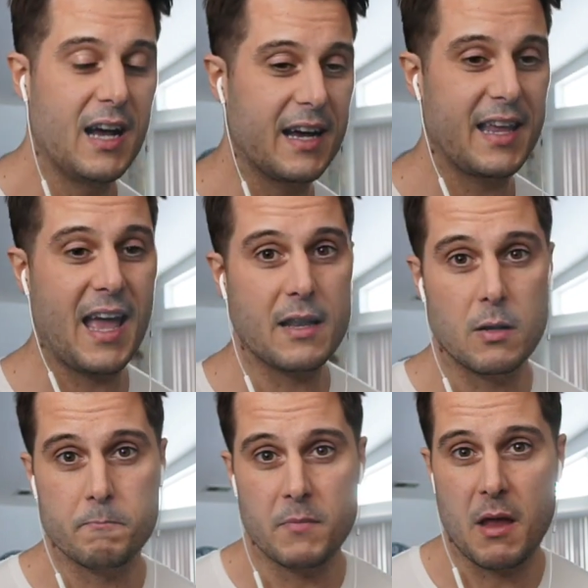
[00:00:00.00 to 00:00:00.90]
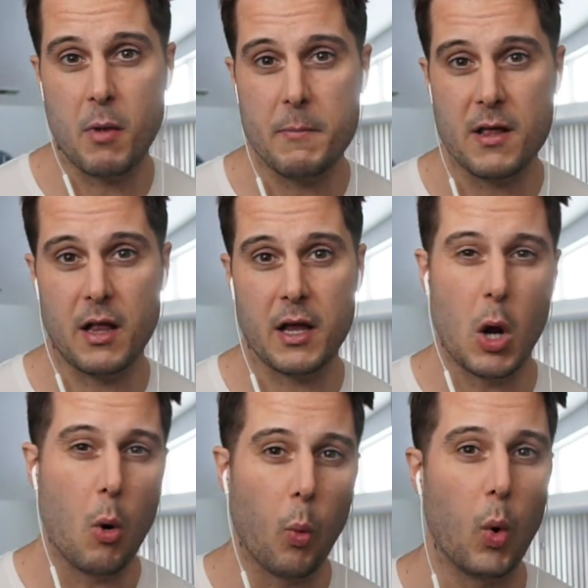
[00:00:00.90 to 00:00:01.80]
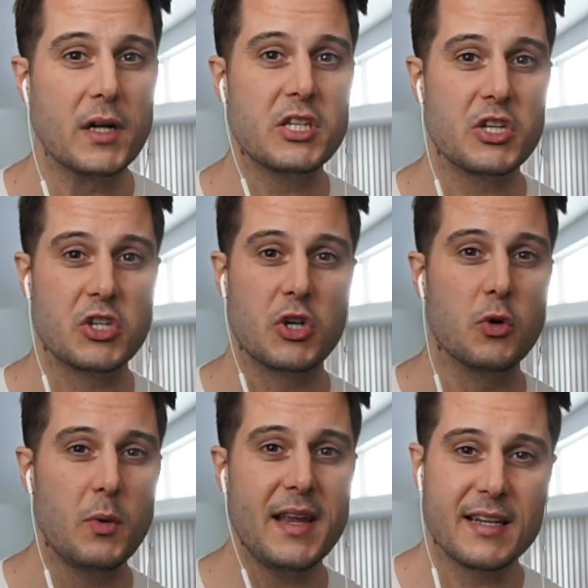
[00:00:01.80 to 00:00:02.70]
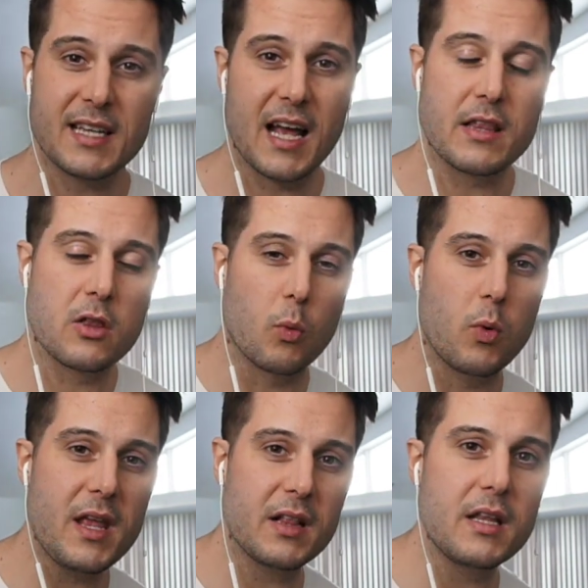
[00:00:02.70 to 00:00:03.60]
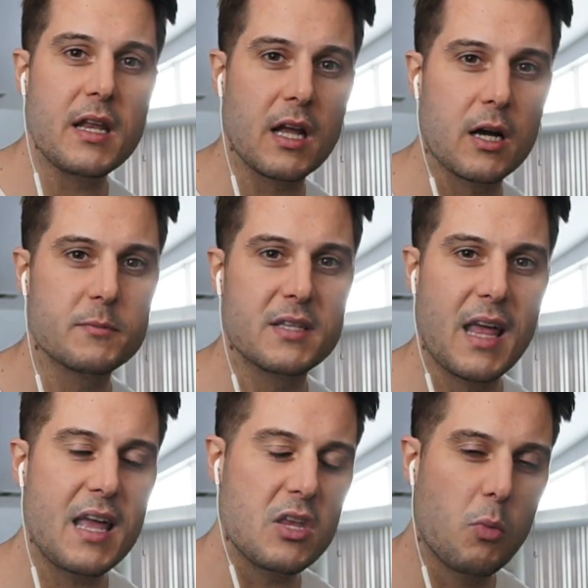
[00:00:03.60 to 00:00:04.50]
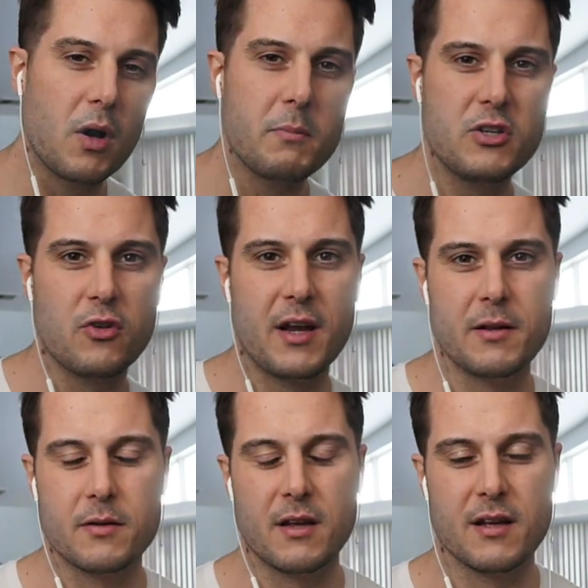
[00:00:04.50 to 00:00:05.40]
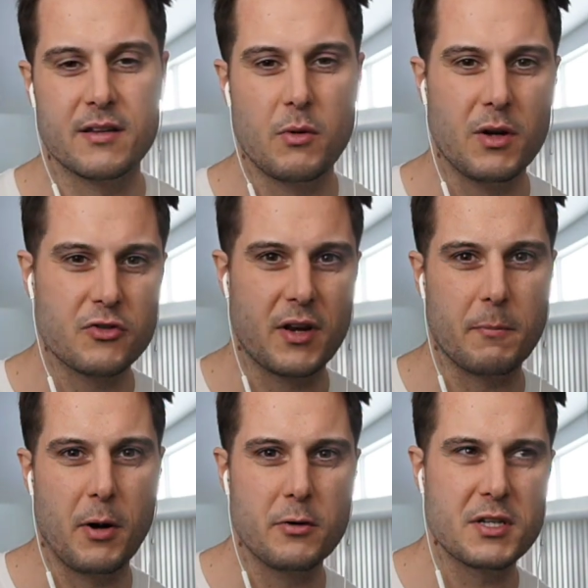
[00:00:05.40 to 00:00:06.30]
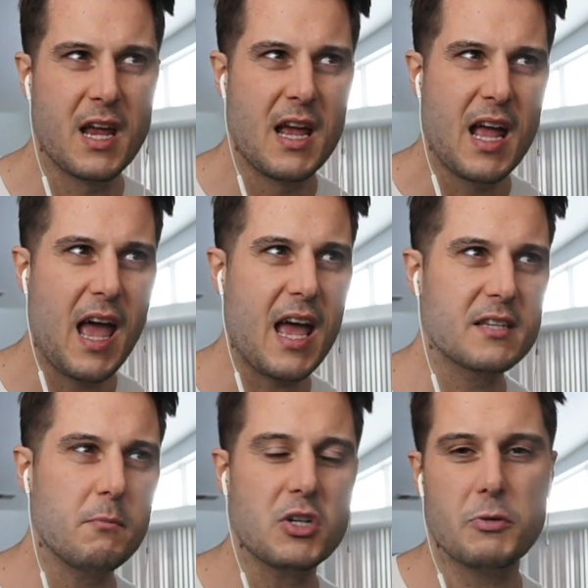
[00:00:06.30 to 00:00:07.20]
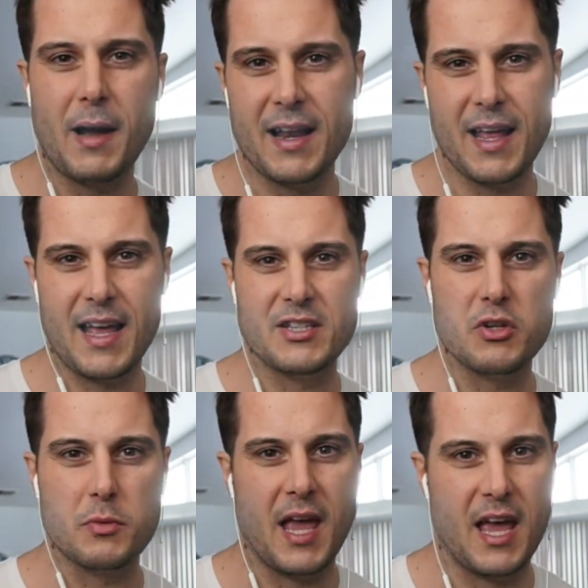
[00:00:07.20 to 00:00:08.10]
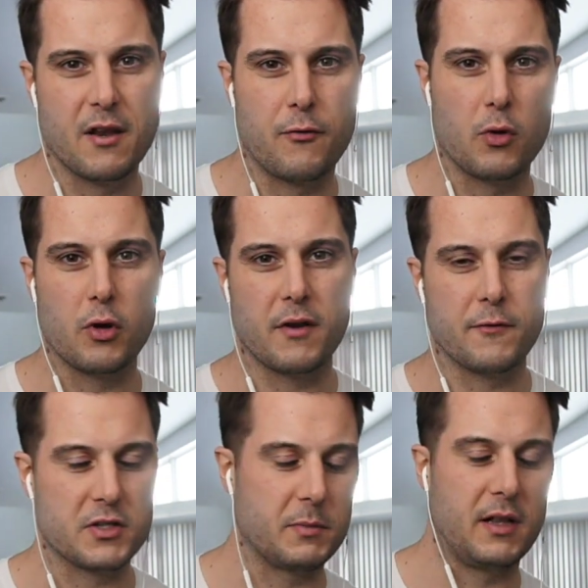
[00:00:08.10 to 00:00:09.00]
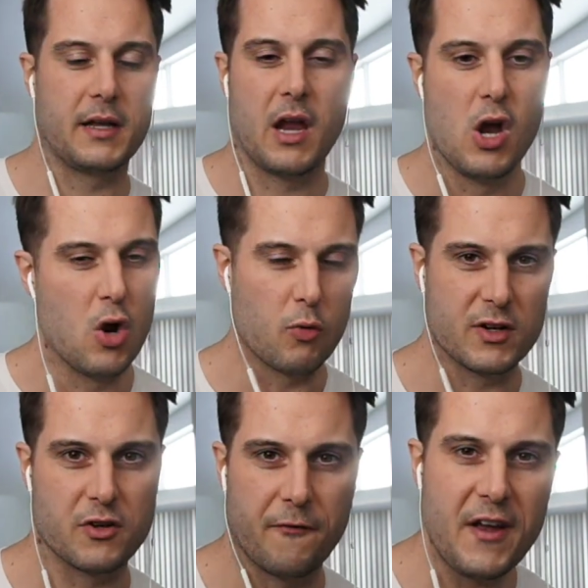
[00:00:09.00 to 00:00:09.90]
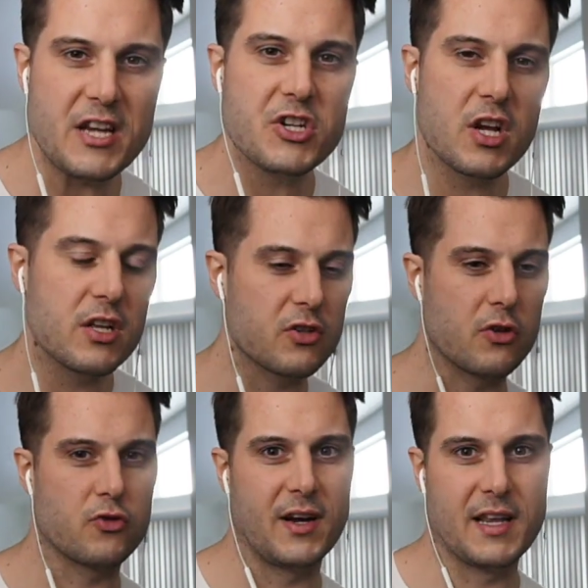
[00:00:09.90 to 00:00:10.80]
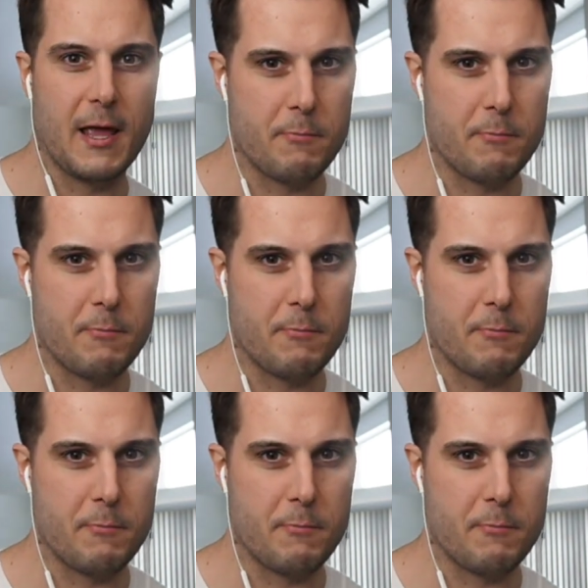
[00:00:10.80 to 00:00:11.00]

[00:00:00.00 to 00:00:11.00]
again, it might be like 1 to 2 weeks, and then the week leading up to that, you want to try to post as much about it as you can if you're looking for something like reservations or you're trying to get